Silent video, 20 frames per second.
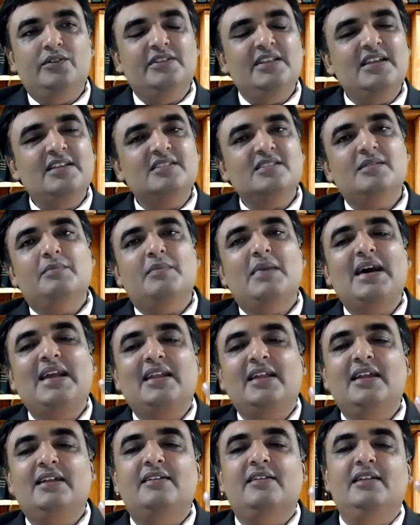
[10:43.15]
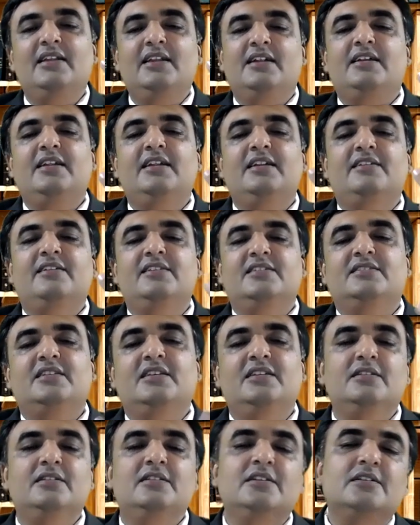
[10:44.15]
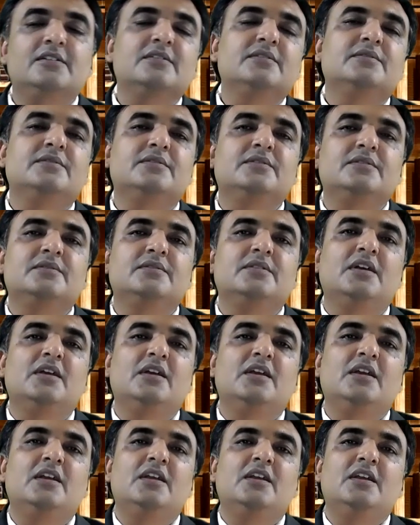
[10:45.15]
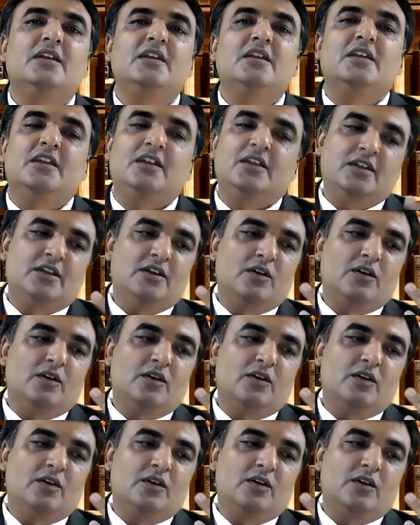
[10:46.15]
there is a market related risk in it.